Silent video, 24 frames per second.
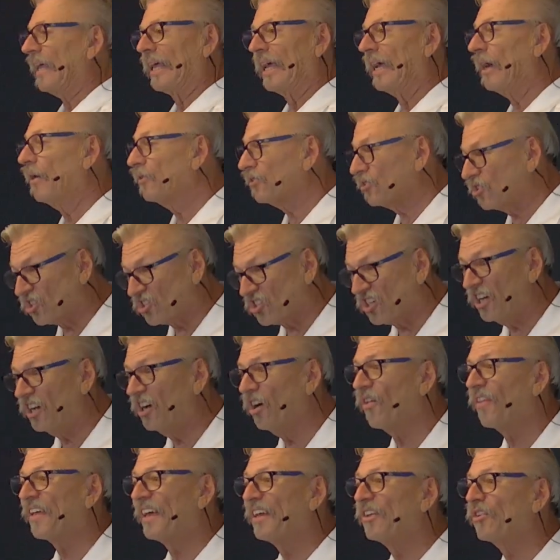it was
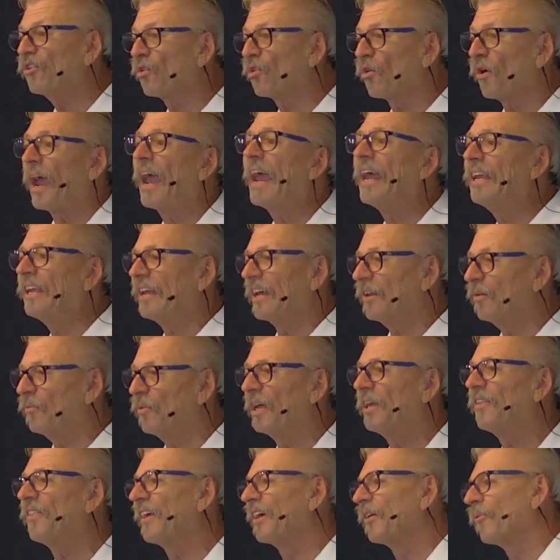still ingrained in
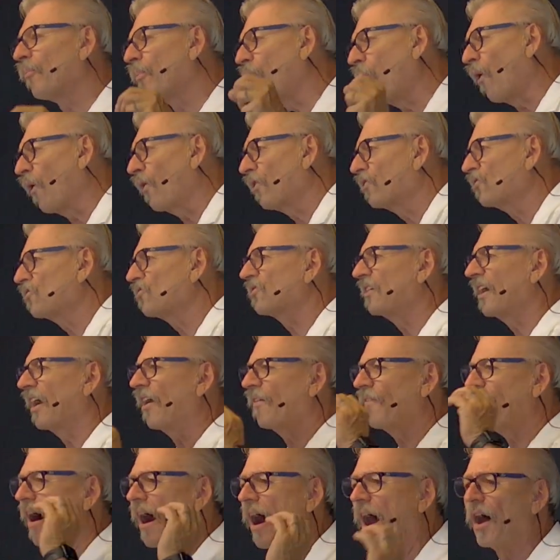me the importance
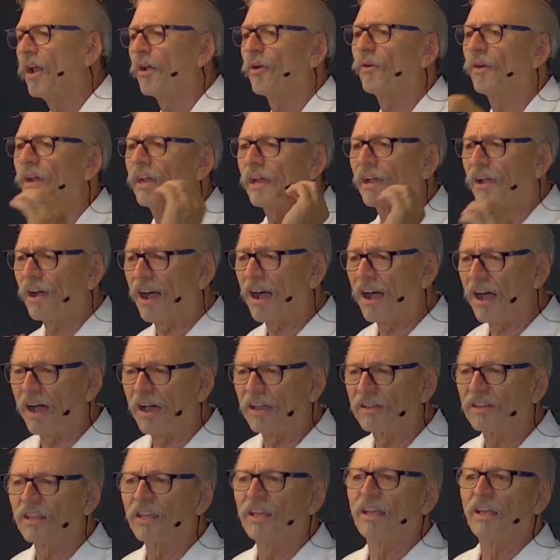of honoring
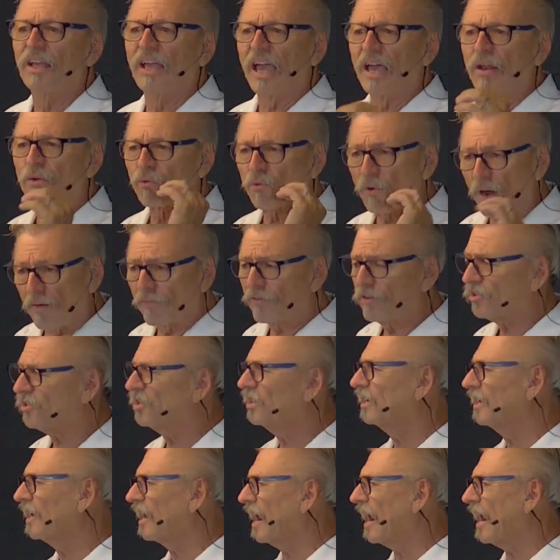God and
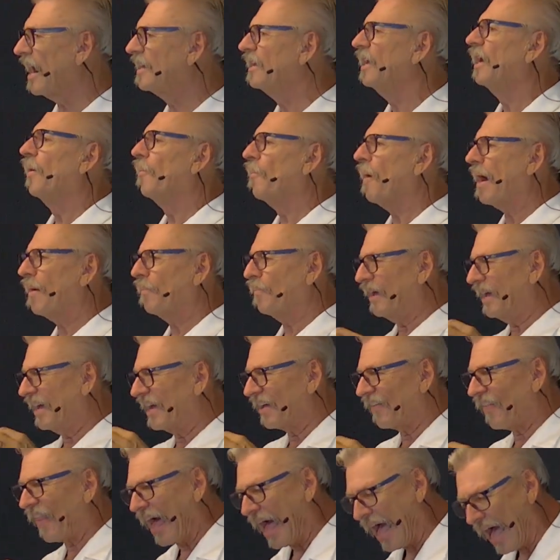reverencing God by being
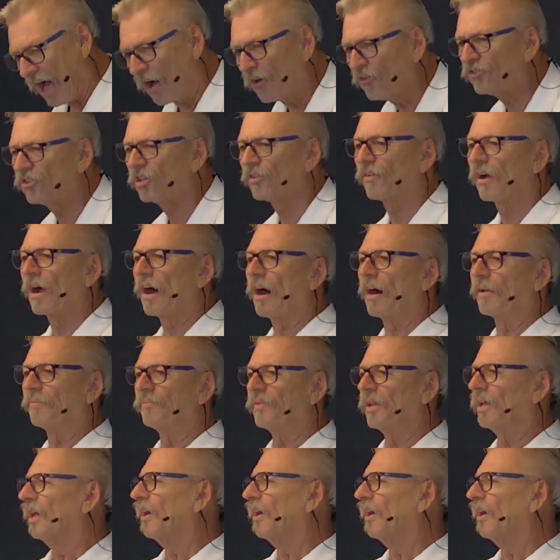in the house of God,